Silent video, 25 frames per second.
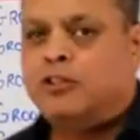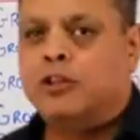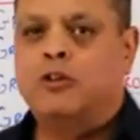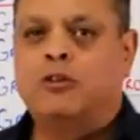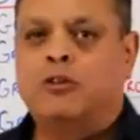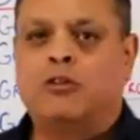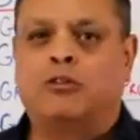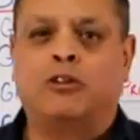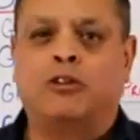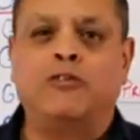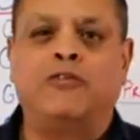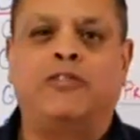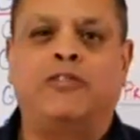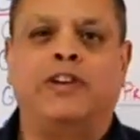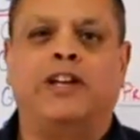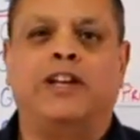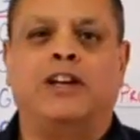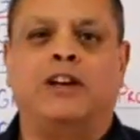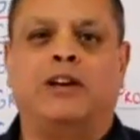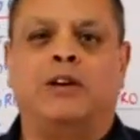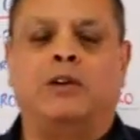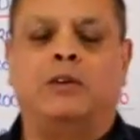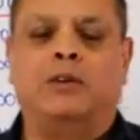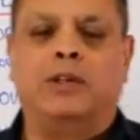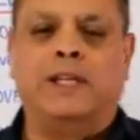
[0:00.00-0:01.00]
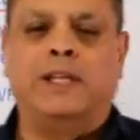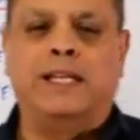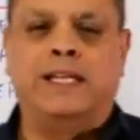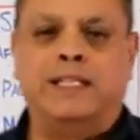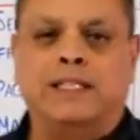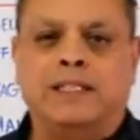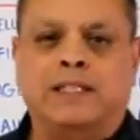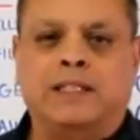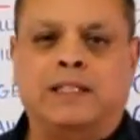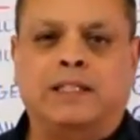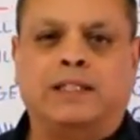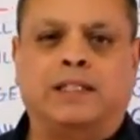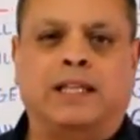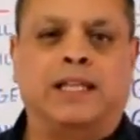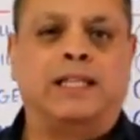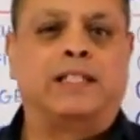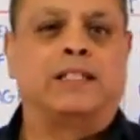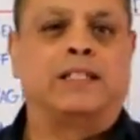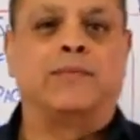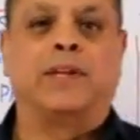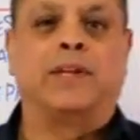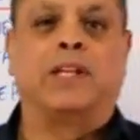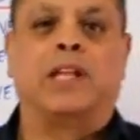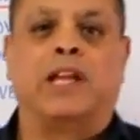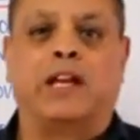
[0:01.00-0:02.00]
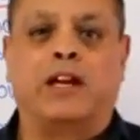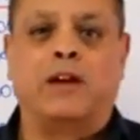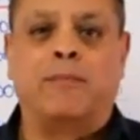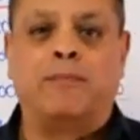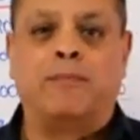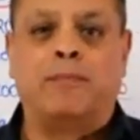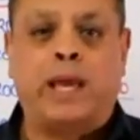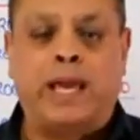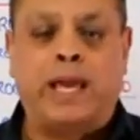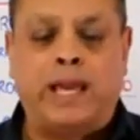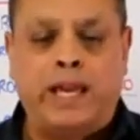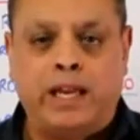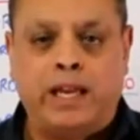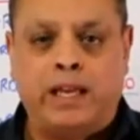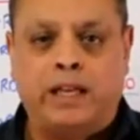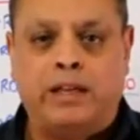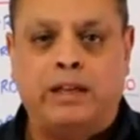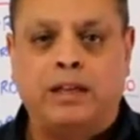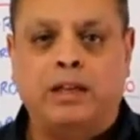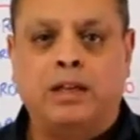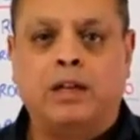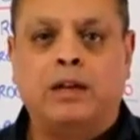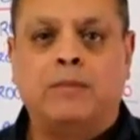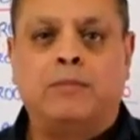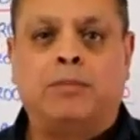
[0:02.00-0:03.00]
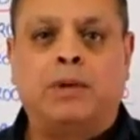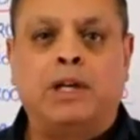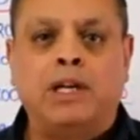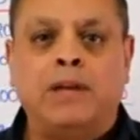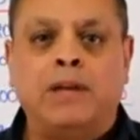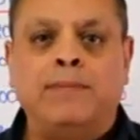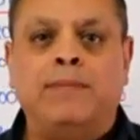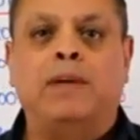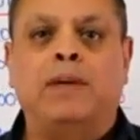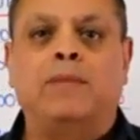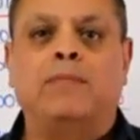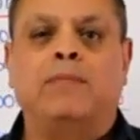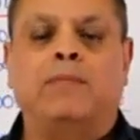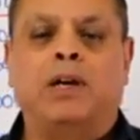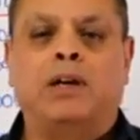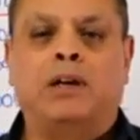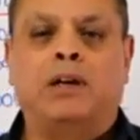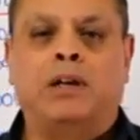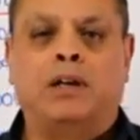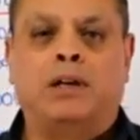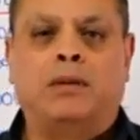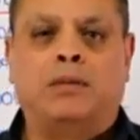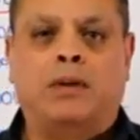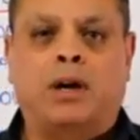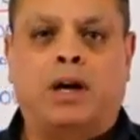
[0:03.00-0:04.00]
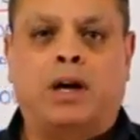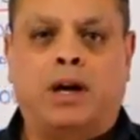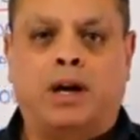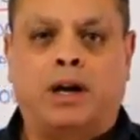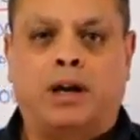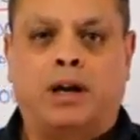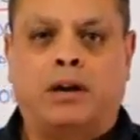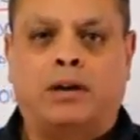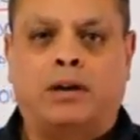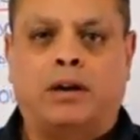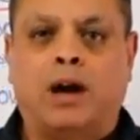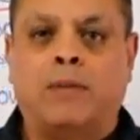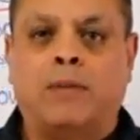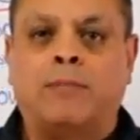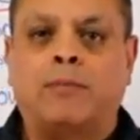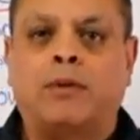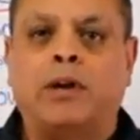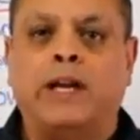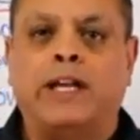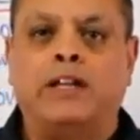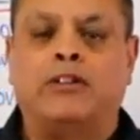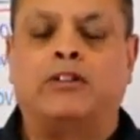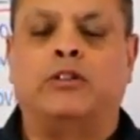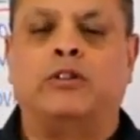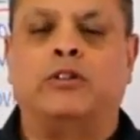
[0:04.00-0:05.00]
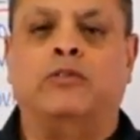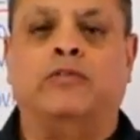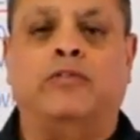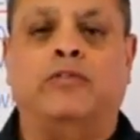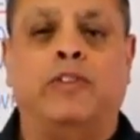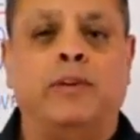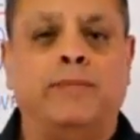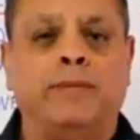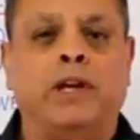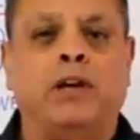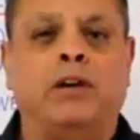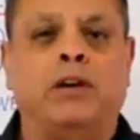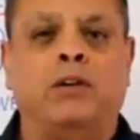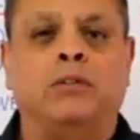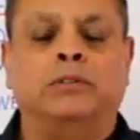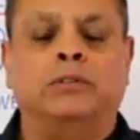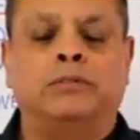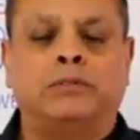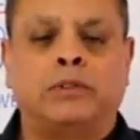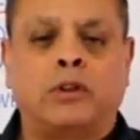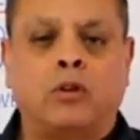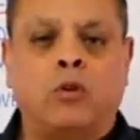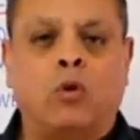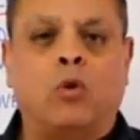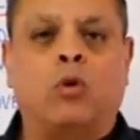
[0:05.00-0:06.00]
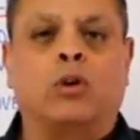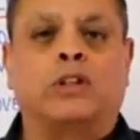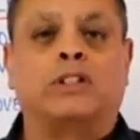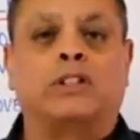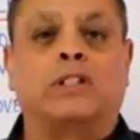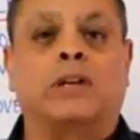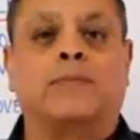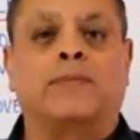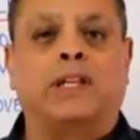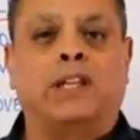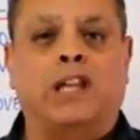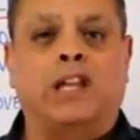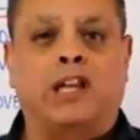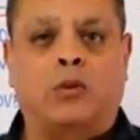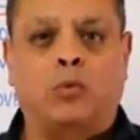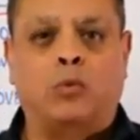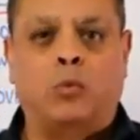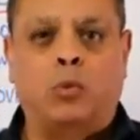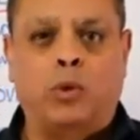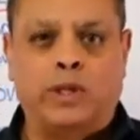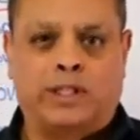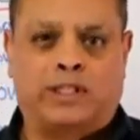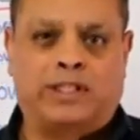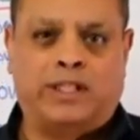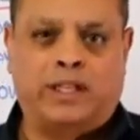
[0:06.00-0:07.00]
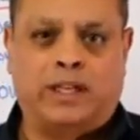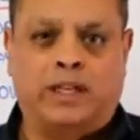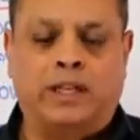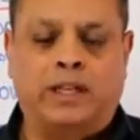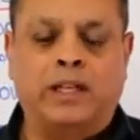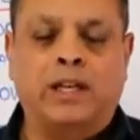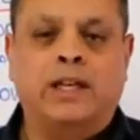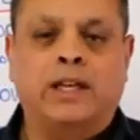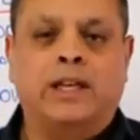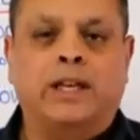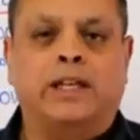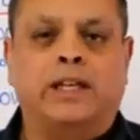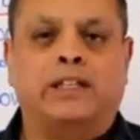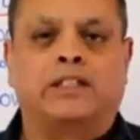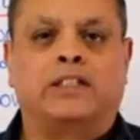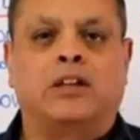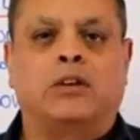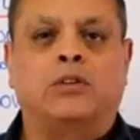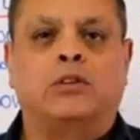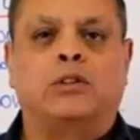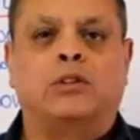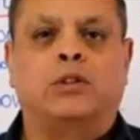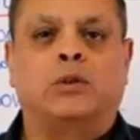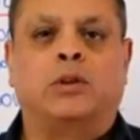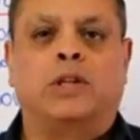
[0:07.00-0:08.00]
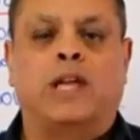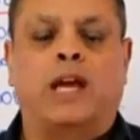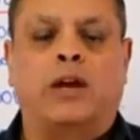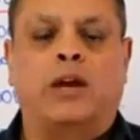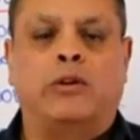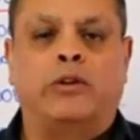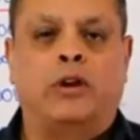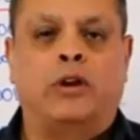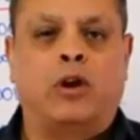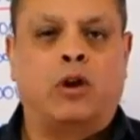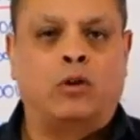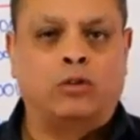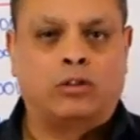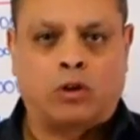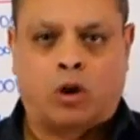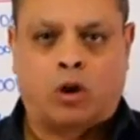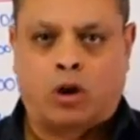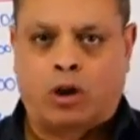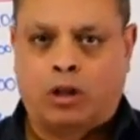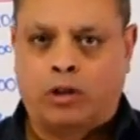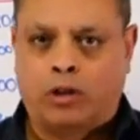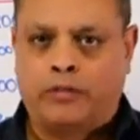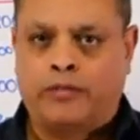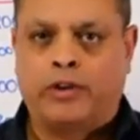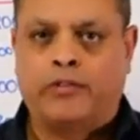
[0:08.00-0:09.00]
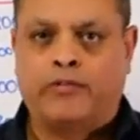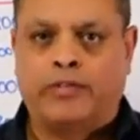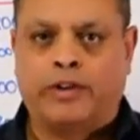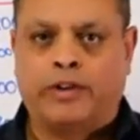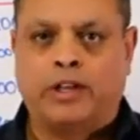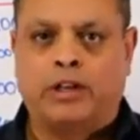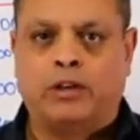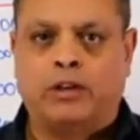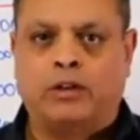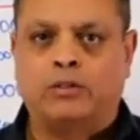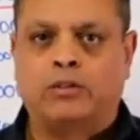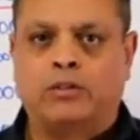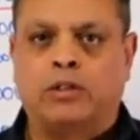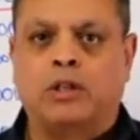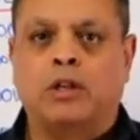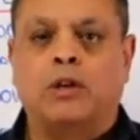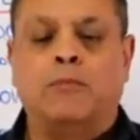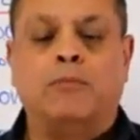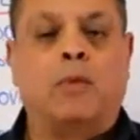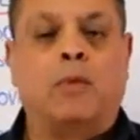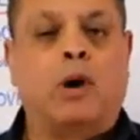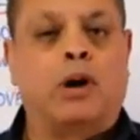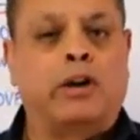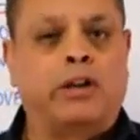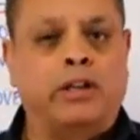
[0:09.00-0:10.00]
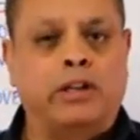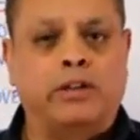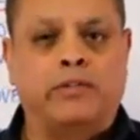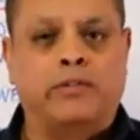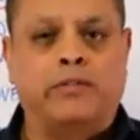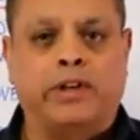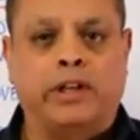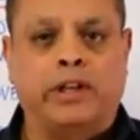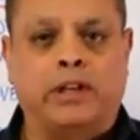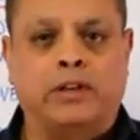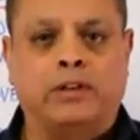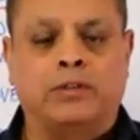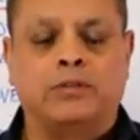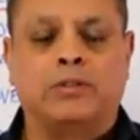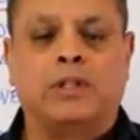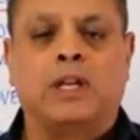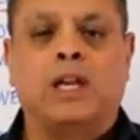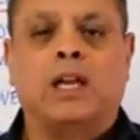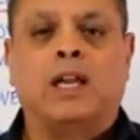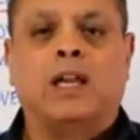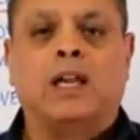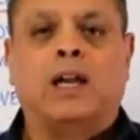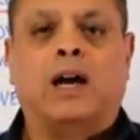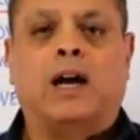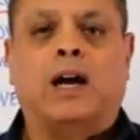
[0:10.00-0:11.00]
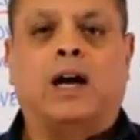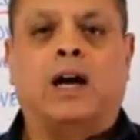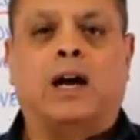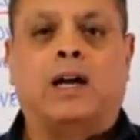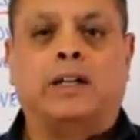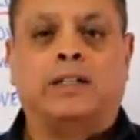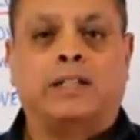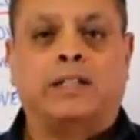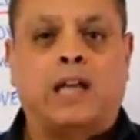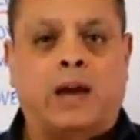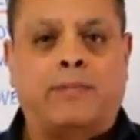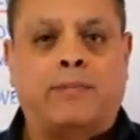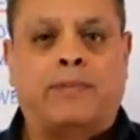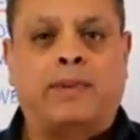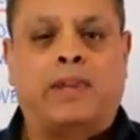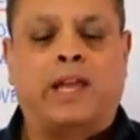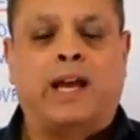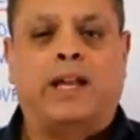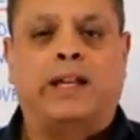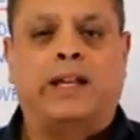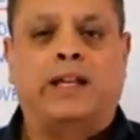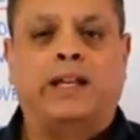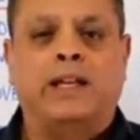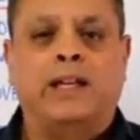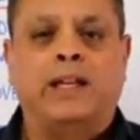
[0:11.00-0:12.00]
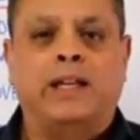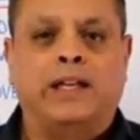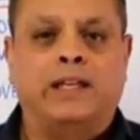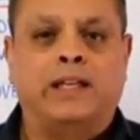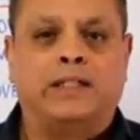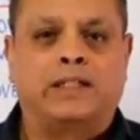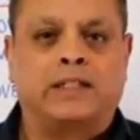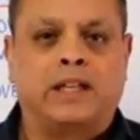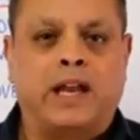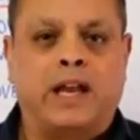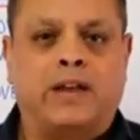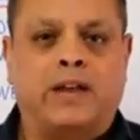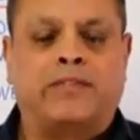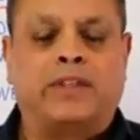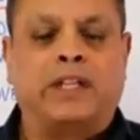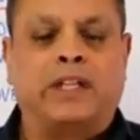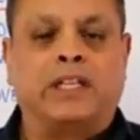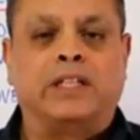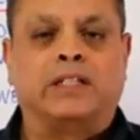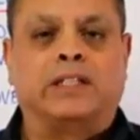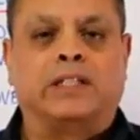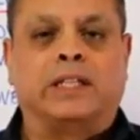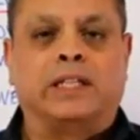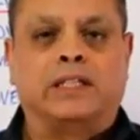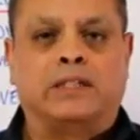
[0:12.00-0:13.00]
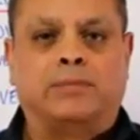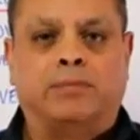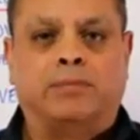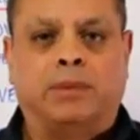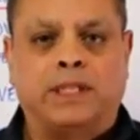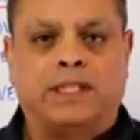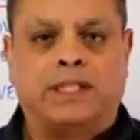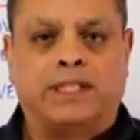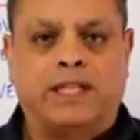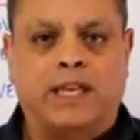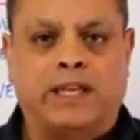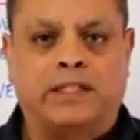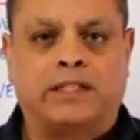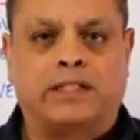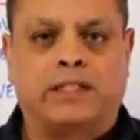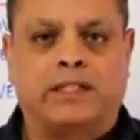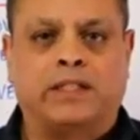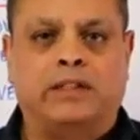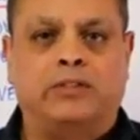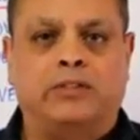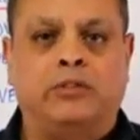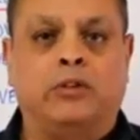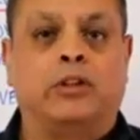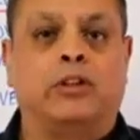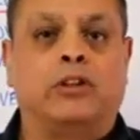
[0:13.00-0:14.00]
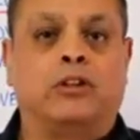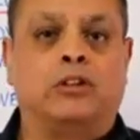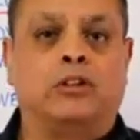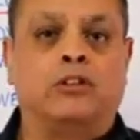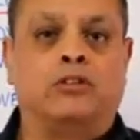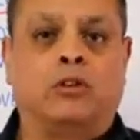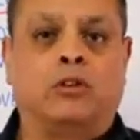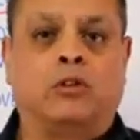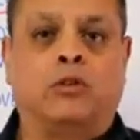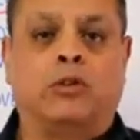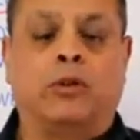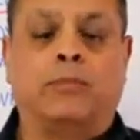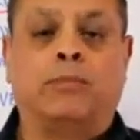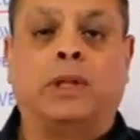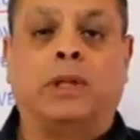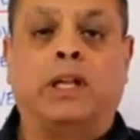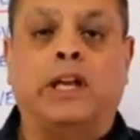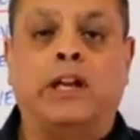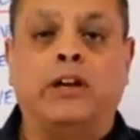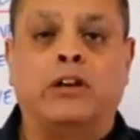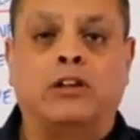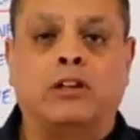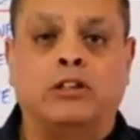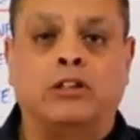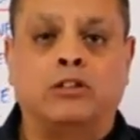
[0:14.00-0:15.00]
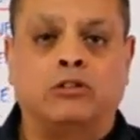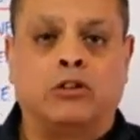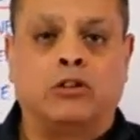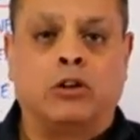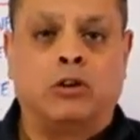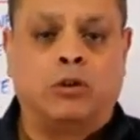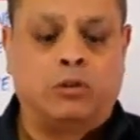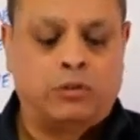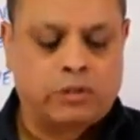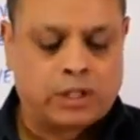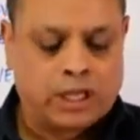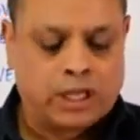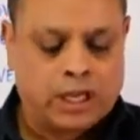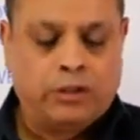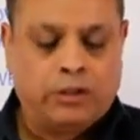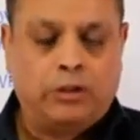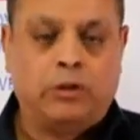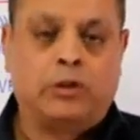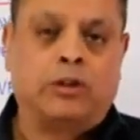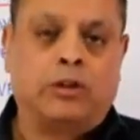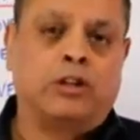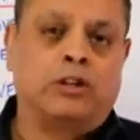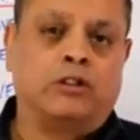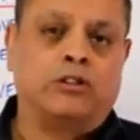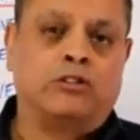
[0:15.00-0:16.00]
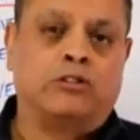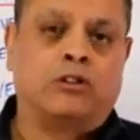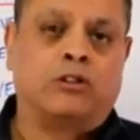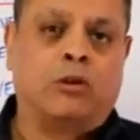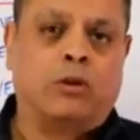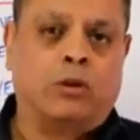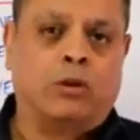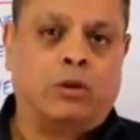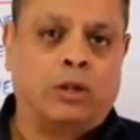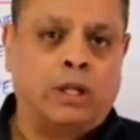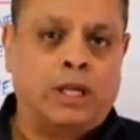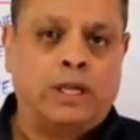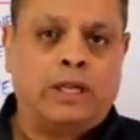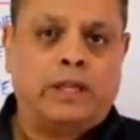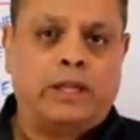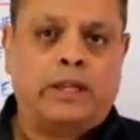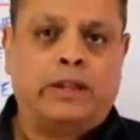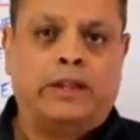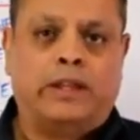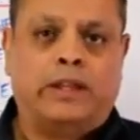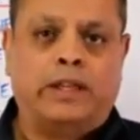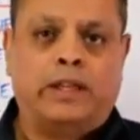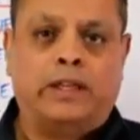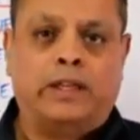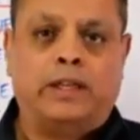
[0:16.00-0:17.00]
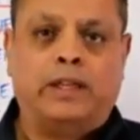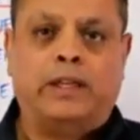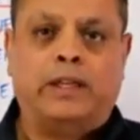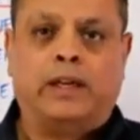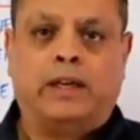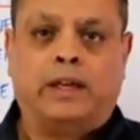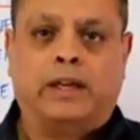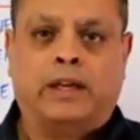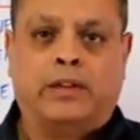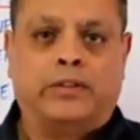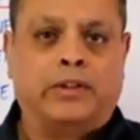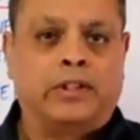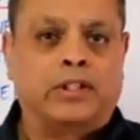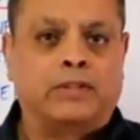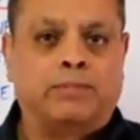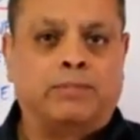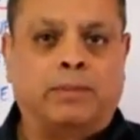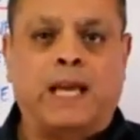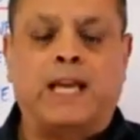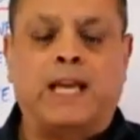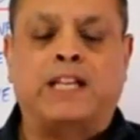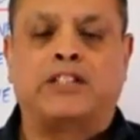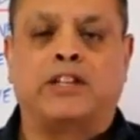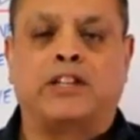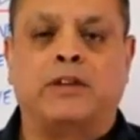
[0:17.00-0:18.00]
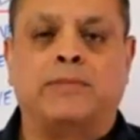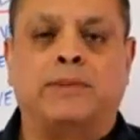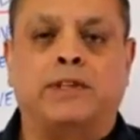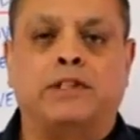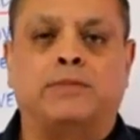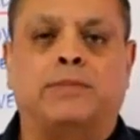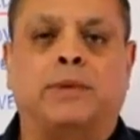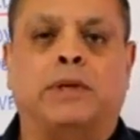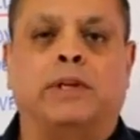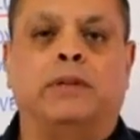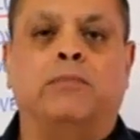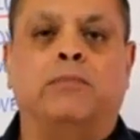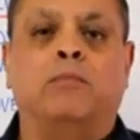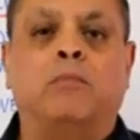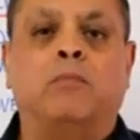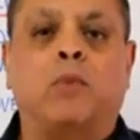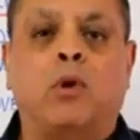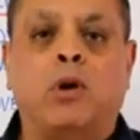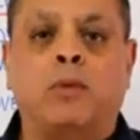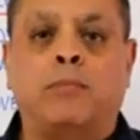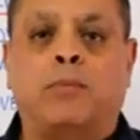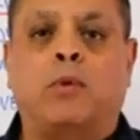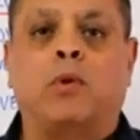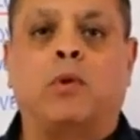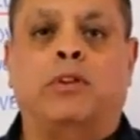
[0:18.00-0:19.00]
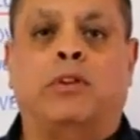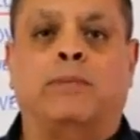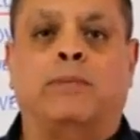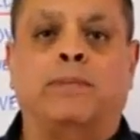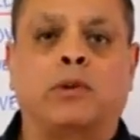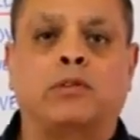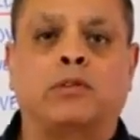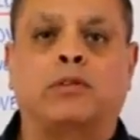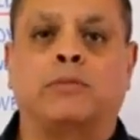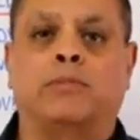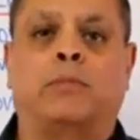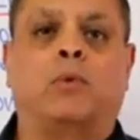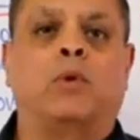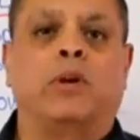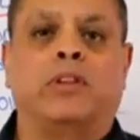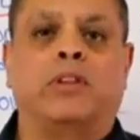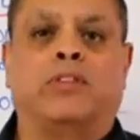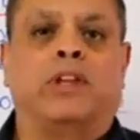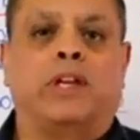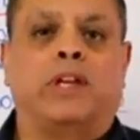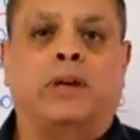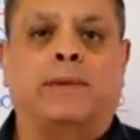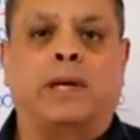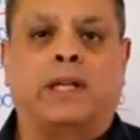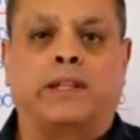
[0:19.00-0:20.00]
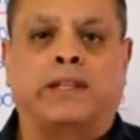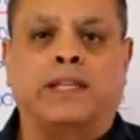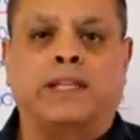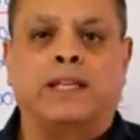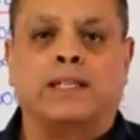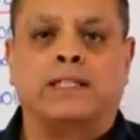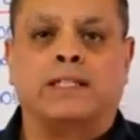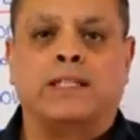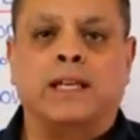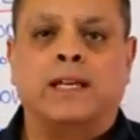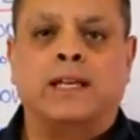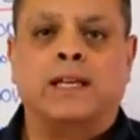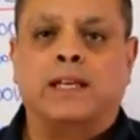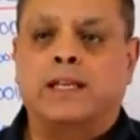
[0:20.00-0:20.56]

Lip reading: So Groove Video is like something like a paid premium upgrade to Vimeo or something like Wistia. It's going to allow you to host all of your videos, marketing videos. On top of that, it's going to have things like split testing. You can control the player controls. You can control the splash image. But more important, the most important thing about this